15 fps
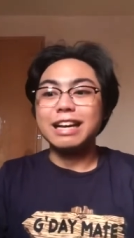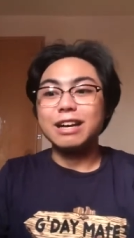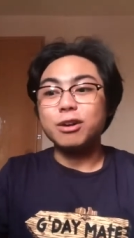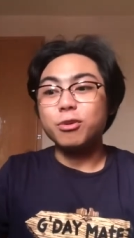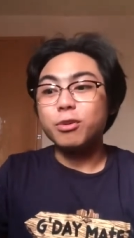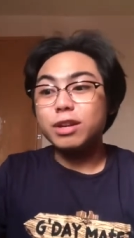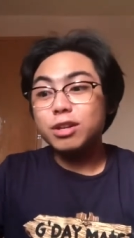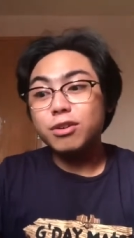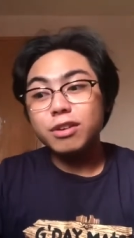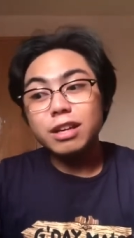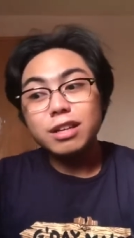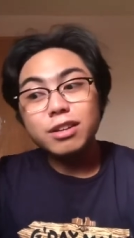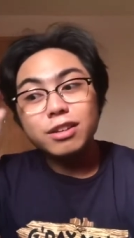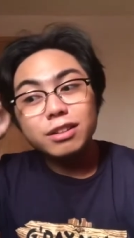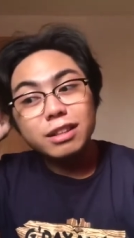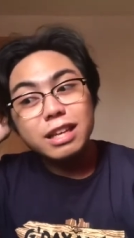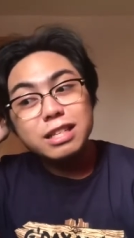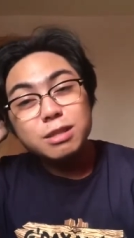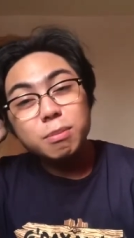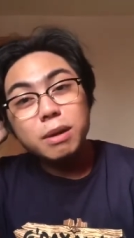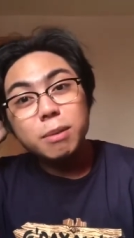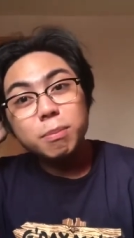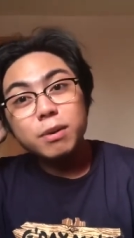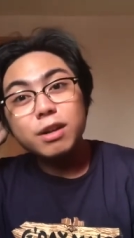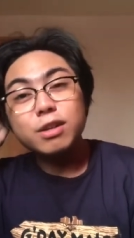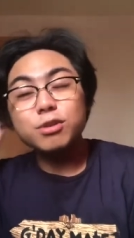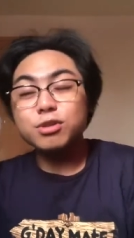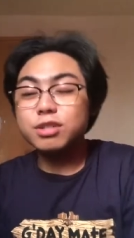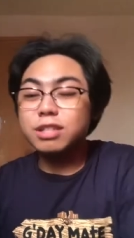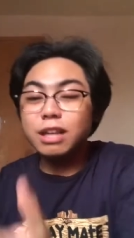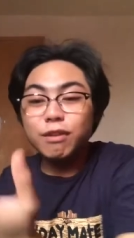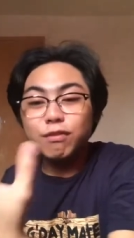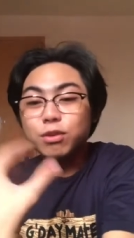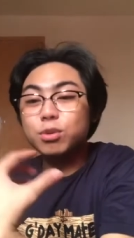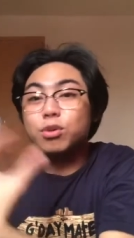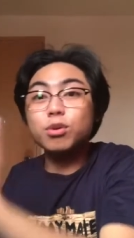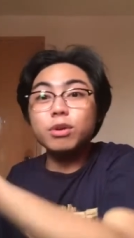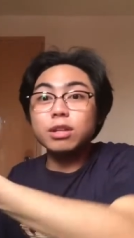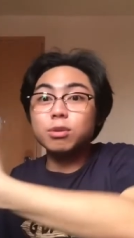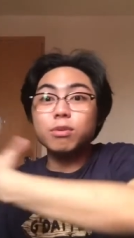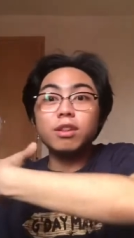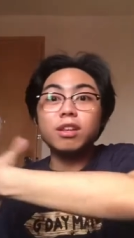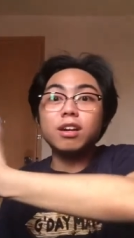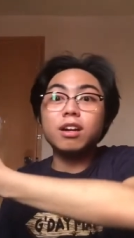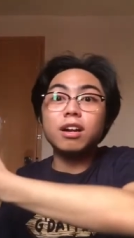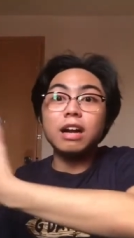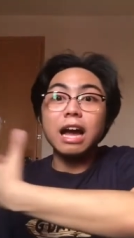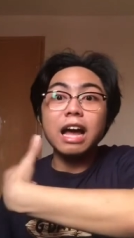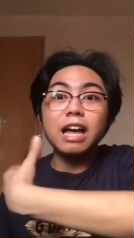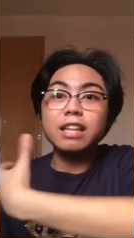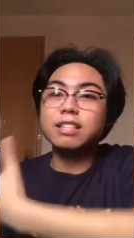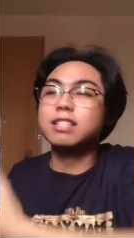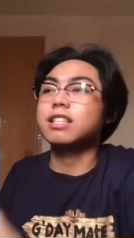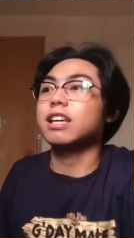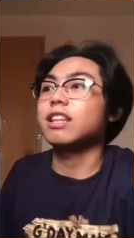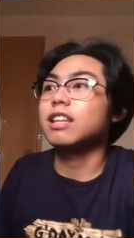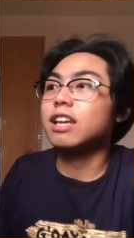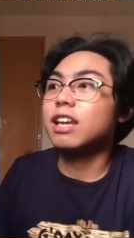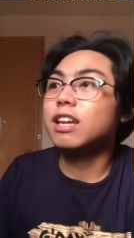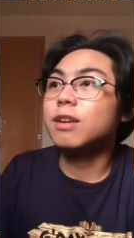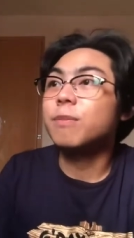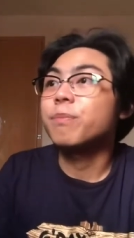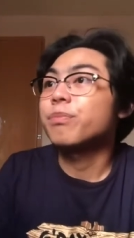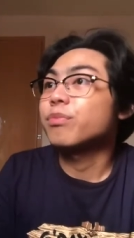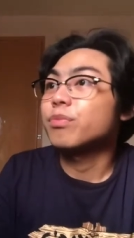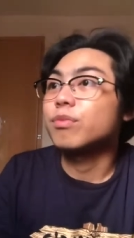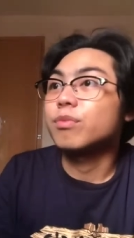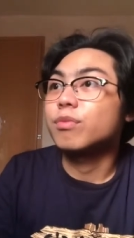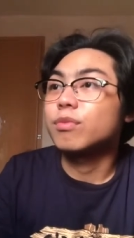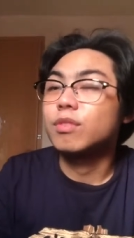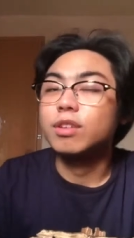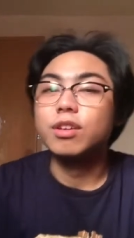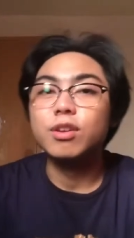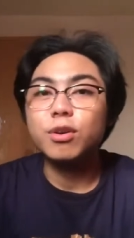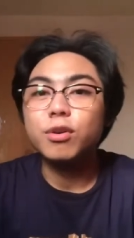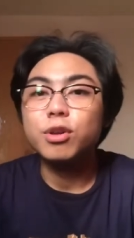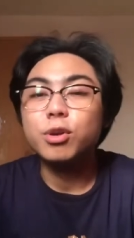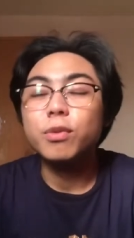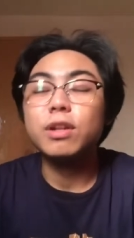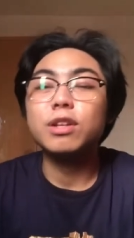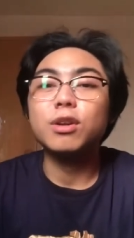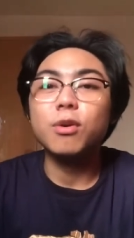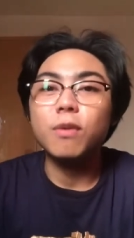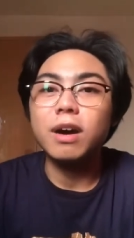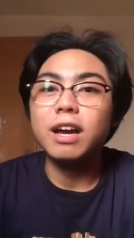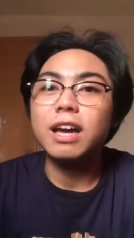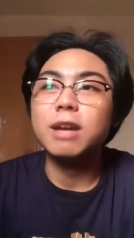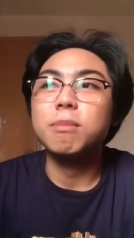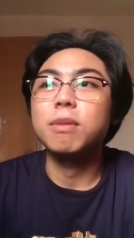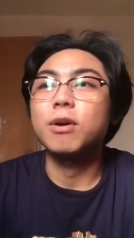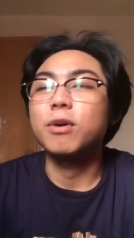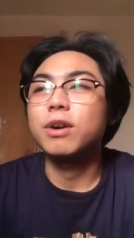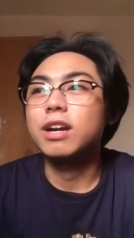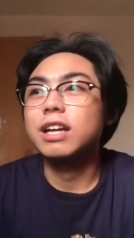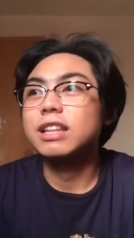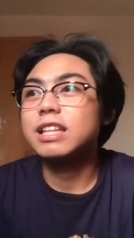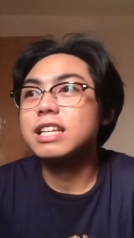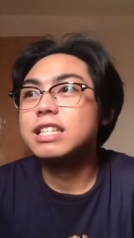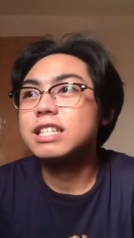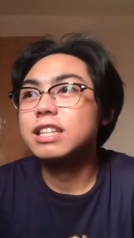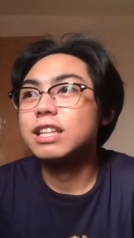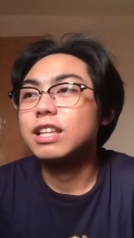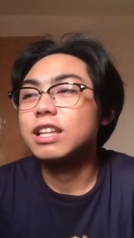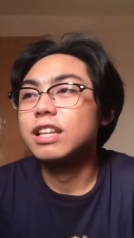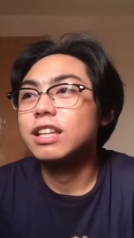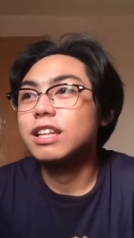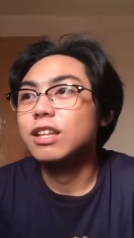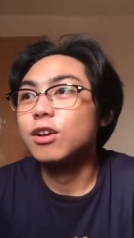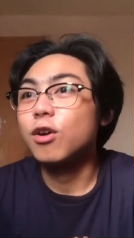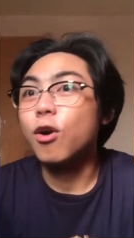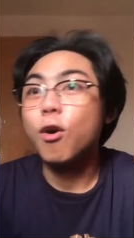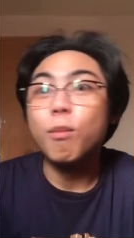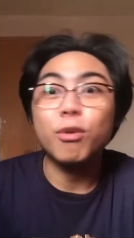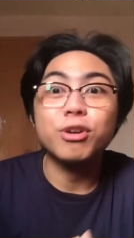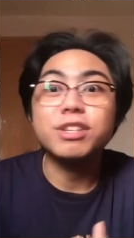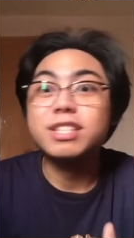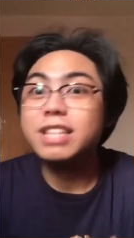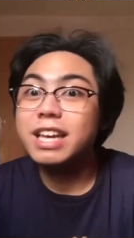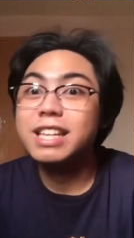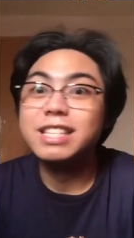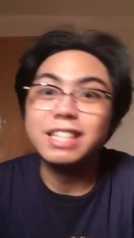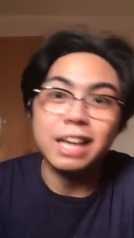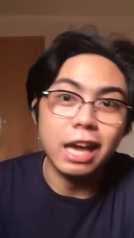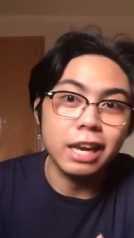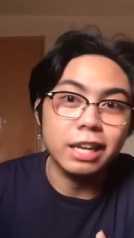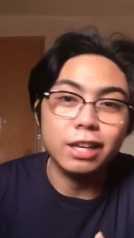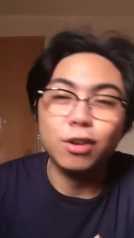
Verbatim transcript: When you read your test paper, you just have to do it with your hands and then you know, you will know agad ba or at least common sense gani.